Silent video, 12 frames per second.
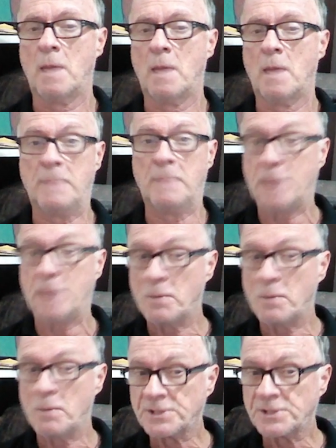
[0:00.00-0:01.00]
BPO
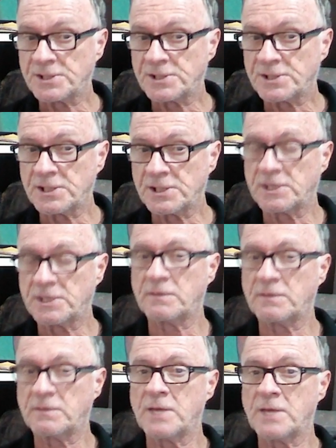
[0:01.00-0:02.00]
business is even
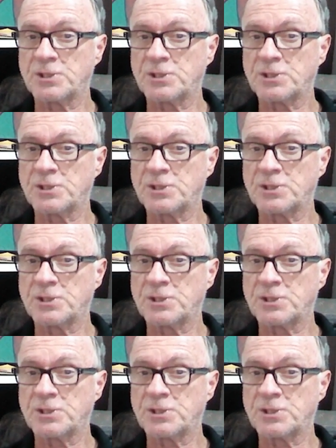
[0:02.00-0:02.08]
in there.